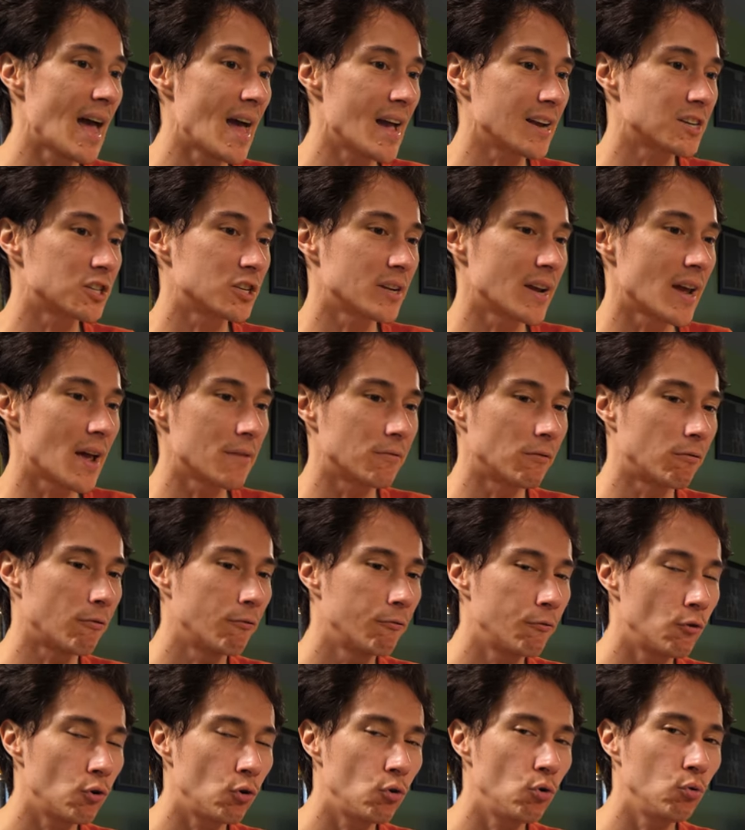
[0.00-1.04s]
actually have a
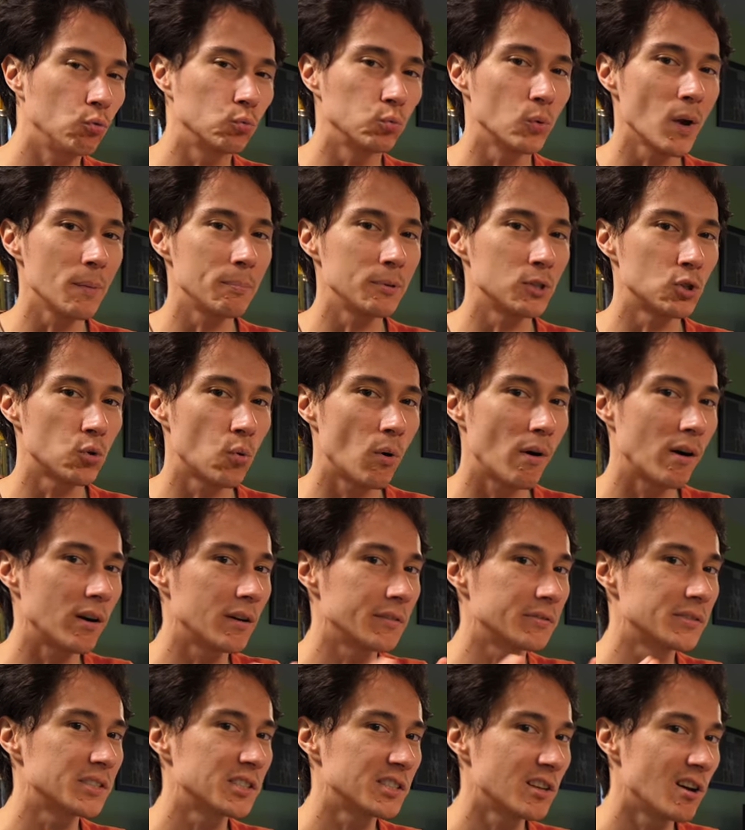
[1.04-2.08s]
full repertoire
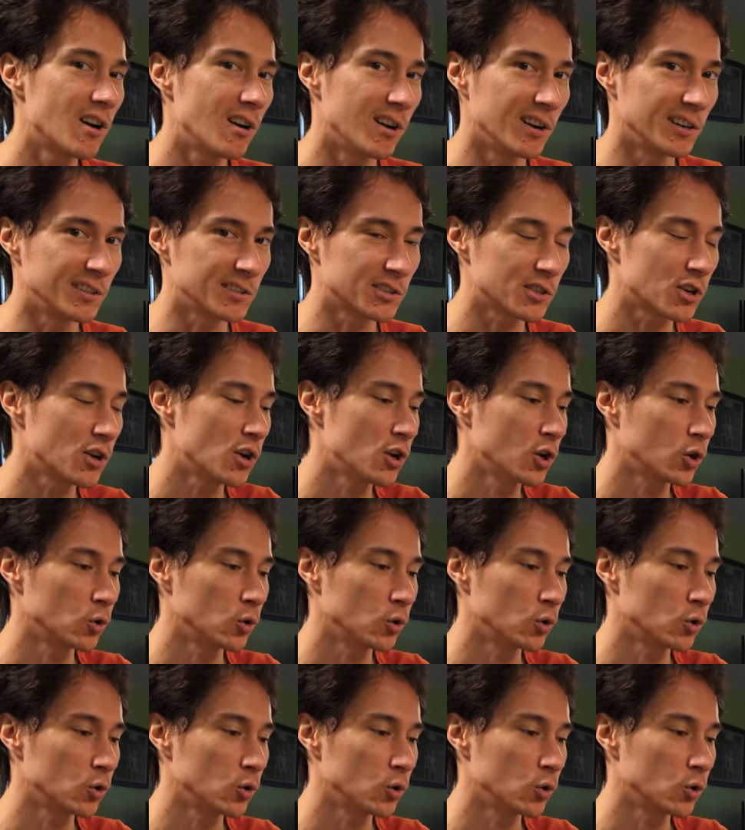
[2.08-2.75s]
of songs